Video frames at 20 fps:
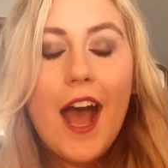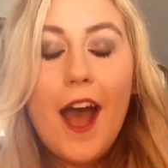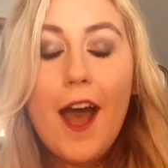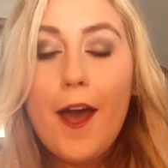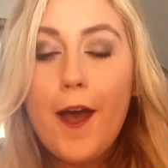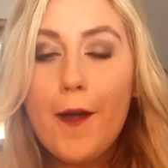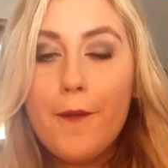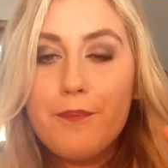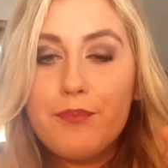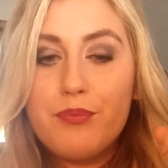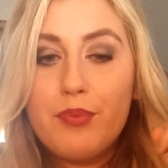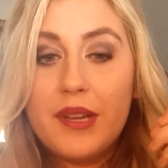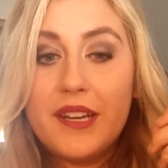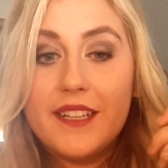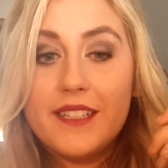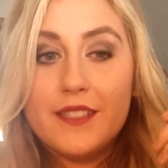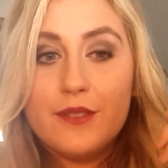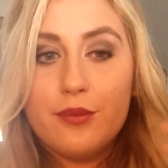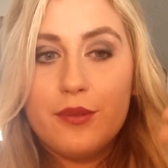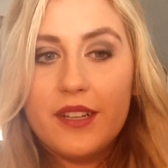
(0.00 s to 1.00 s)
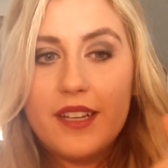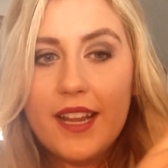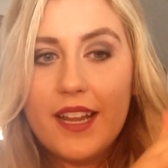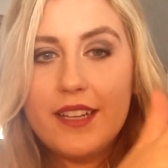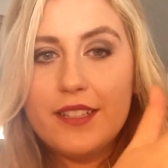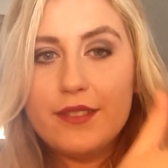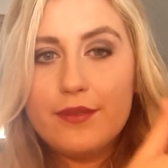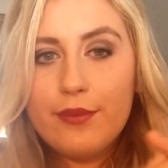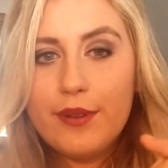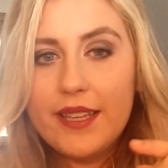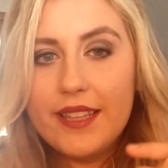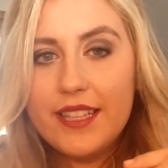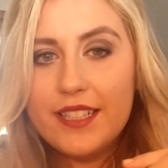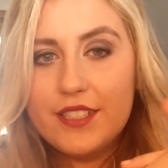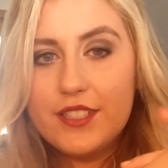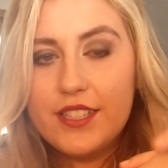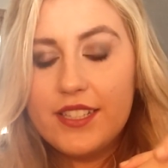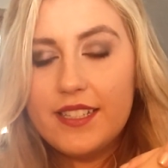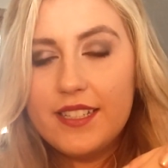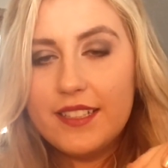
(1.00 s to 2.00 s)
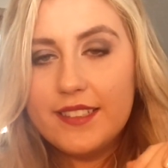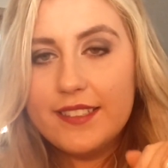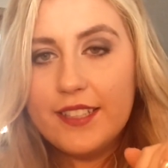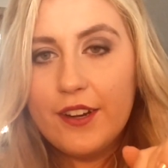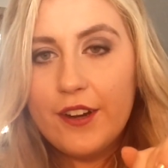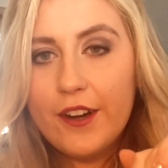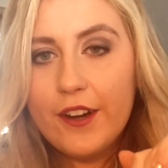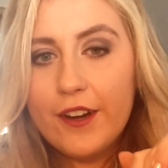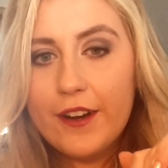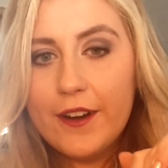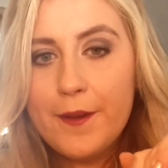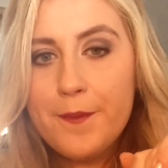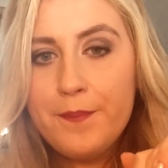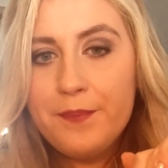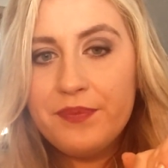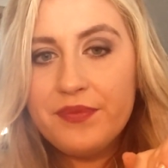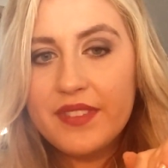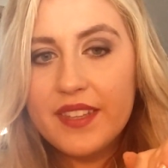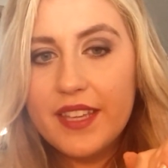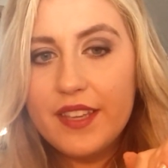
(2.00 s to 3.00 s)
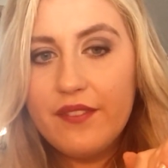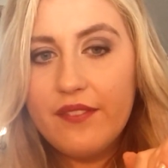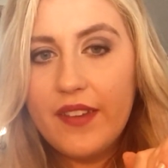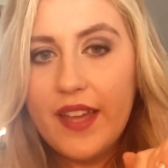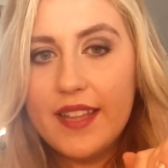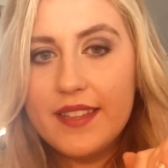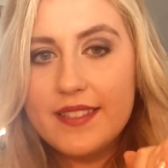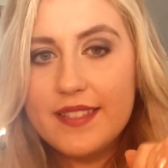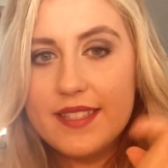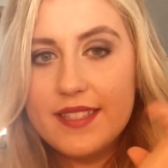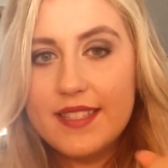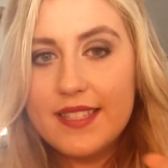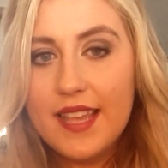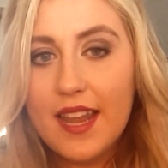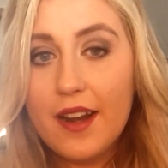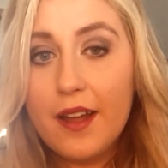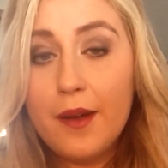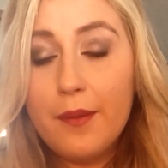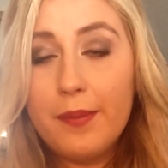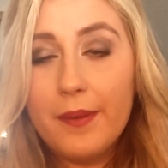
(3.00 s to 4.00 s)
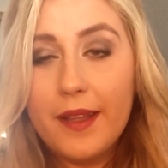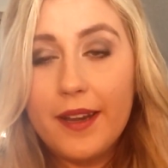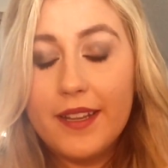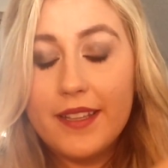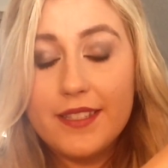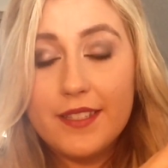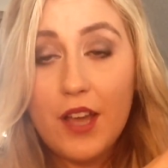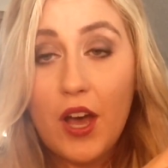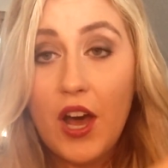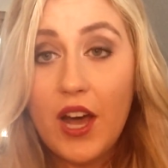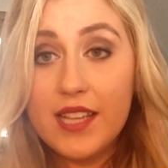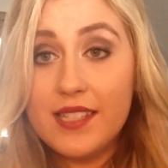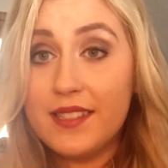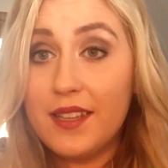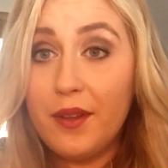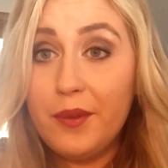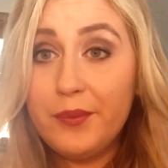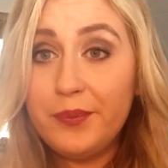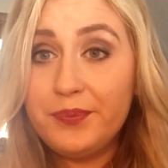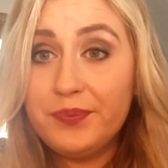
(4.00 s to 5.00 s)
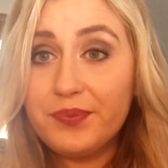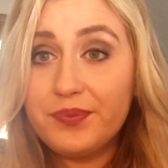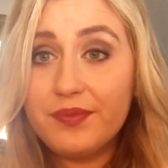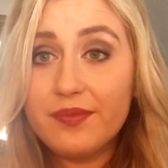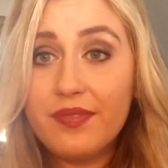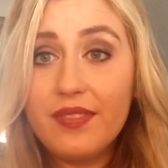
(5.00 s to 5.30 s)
But it's Renetta's way that she does her events and setup, and it's awesome.